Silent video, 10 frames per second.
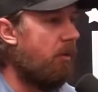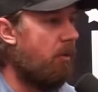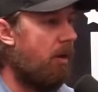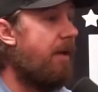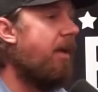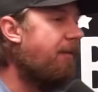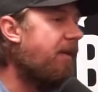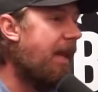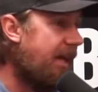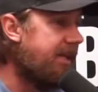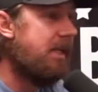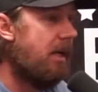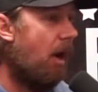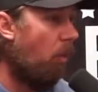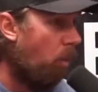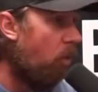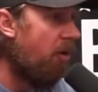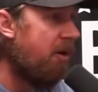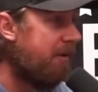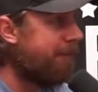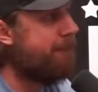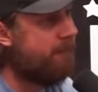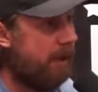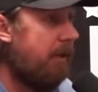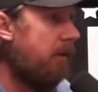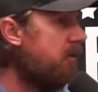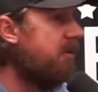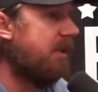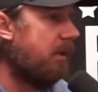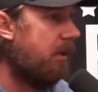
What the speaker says: it wrong. If it isn't a war, you're fucking losing.